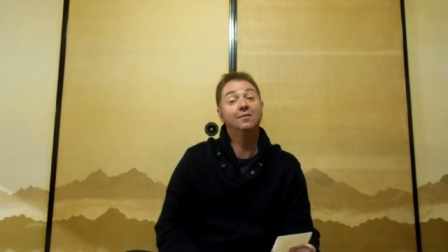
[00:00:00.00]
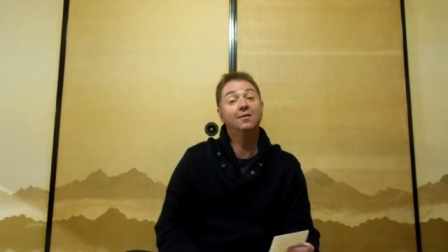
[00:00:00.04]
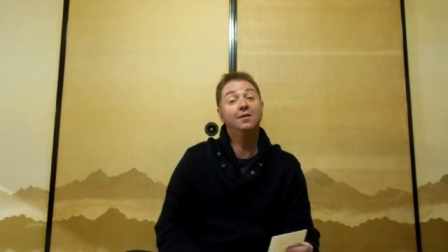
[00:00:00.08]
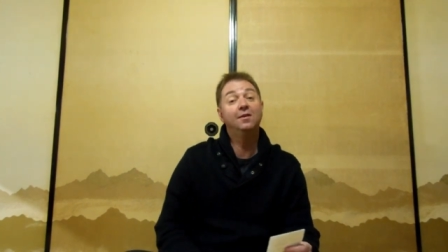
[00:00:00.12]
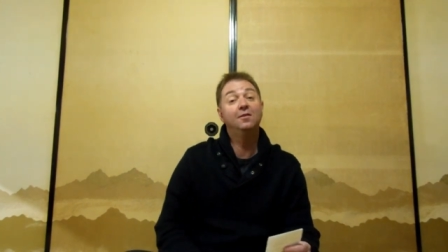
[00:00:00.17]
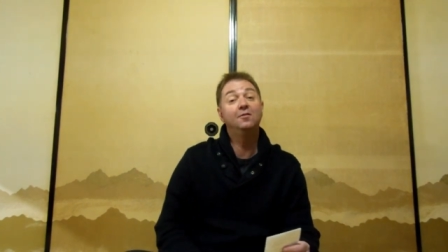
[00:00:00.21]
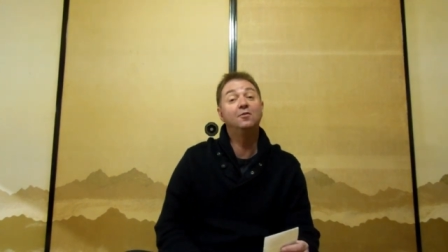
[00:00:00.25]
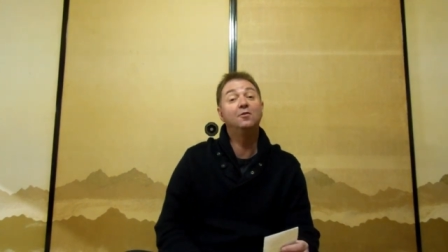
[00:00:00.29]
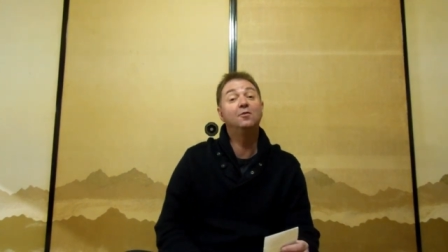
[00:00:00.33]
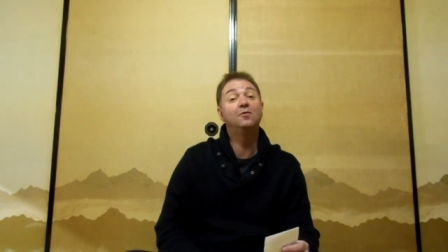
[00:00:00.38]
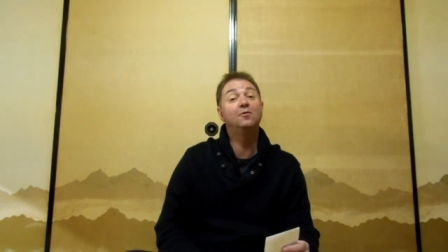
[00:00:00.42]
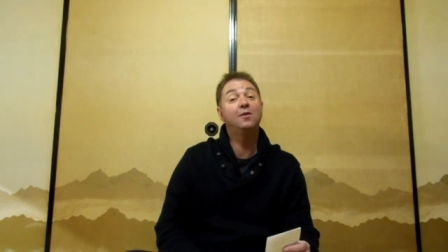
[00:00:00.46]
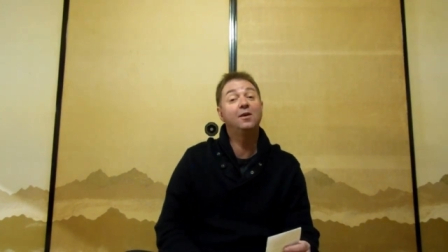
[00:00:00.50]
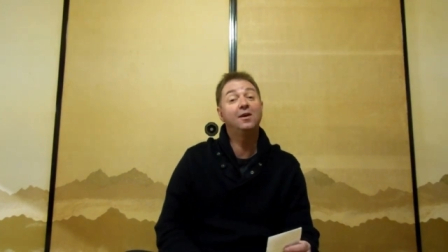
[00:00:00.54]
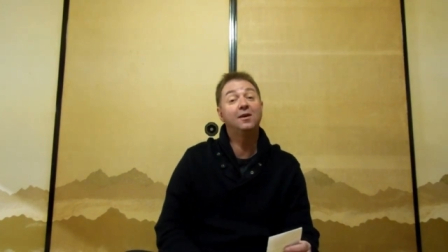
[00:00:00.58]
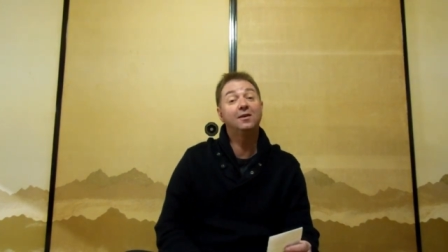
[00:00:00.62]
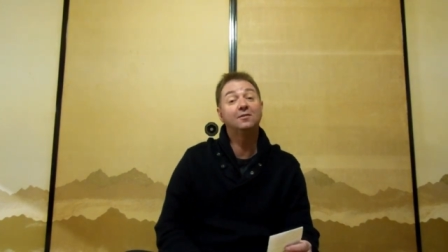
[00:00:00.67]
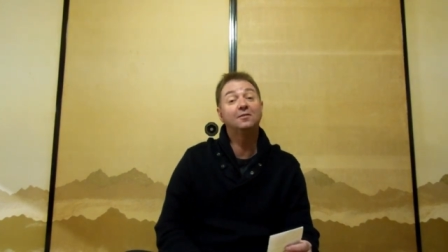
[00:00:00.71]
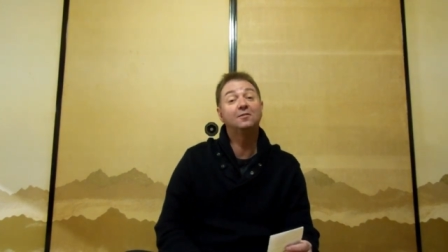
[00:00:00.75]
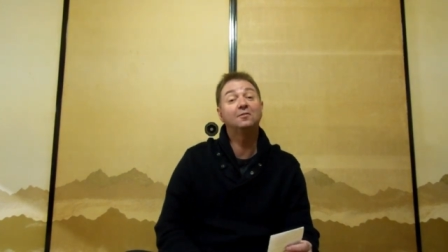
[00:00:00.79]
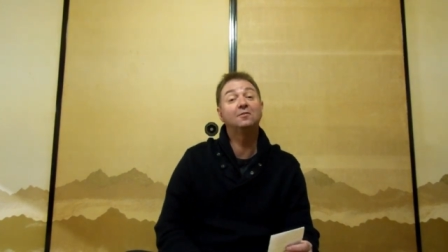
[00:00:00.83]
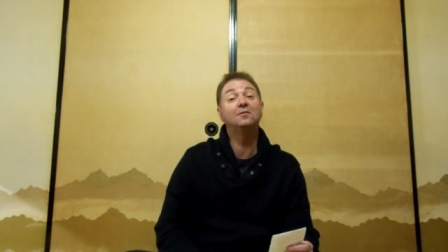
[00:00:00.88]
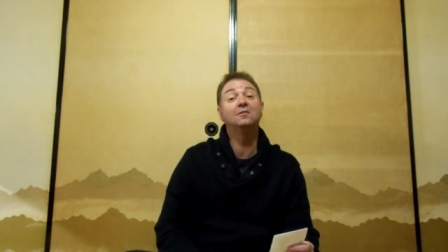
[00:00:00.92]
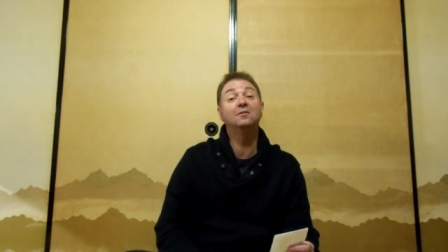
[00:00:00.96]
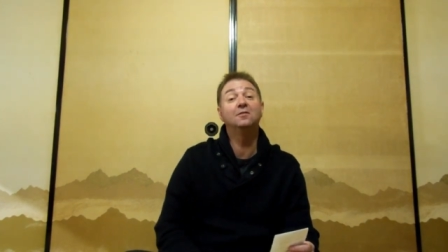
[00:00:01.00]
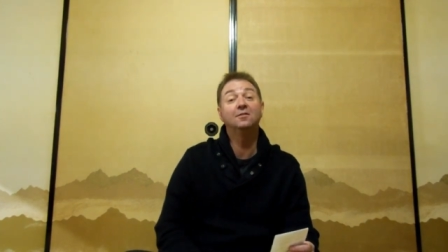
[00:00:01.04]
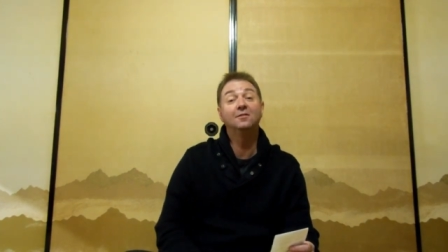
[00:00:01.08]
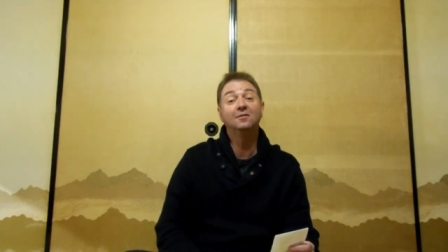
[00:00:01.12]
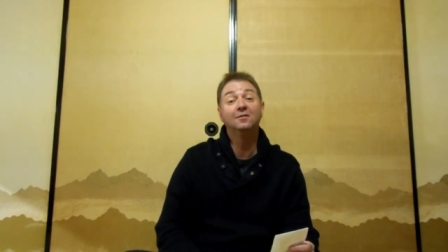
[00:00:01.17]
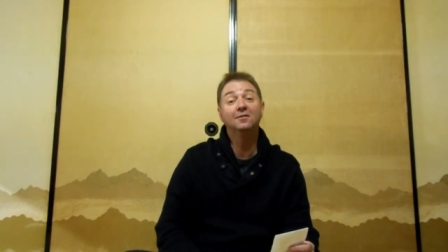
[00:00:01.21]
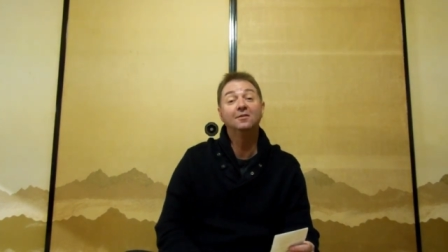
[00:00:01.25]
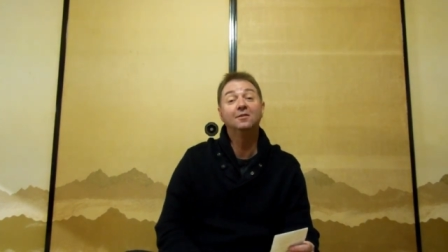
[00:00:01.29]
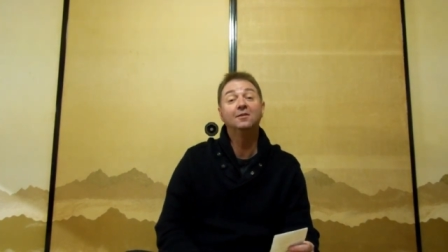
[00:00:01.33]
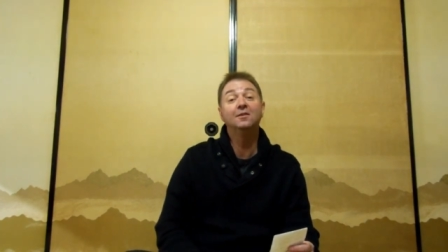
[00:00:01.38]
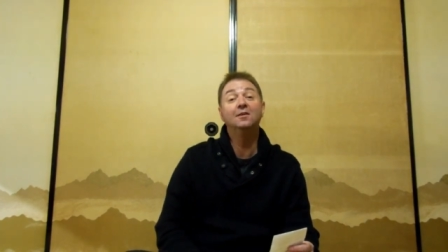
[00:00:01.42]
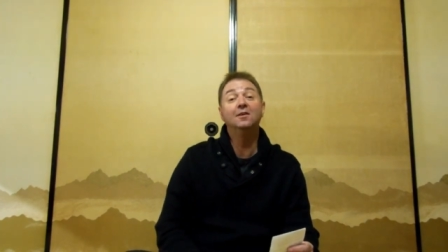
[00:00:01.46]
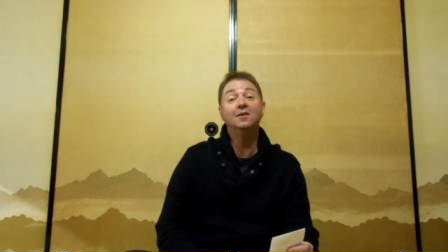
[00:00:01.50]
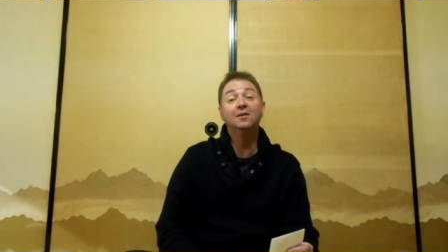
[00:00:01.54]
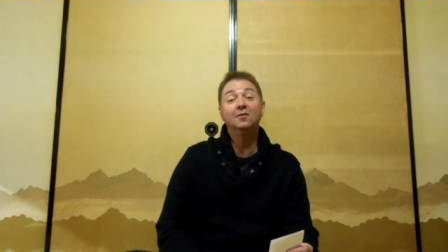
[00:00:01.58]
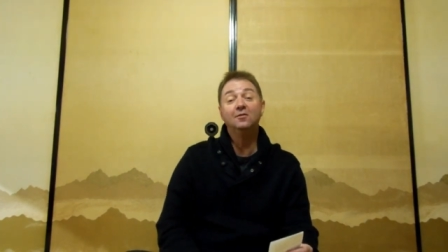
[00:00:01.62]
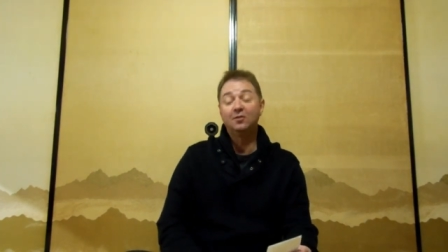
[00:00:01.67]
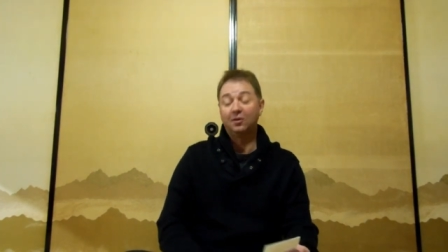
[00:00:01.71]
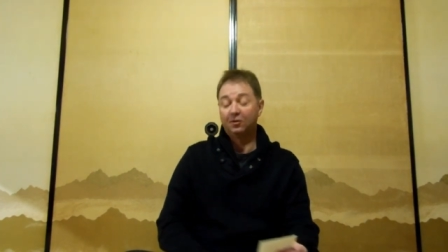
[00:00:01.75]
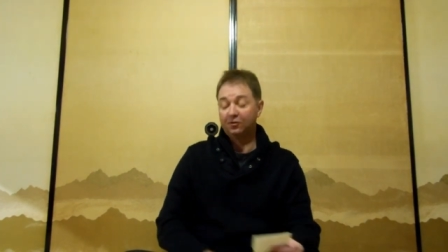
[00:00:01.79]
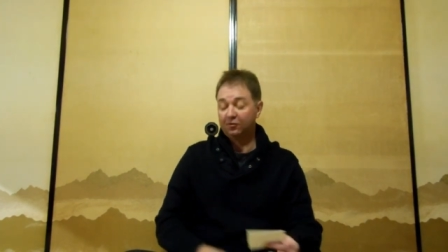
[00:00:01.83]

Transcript: Is a dress. So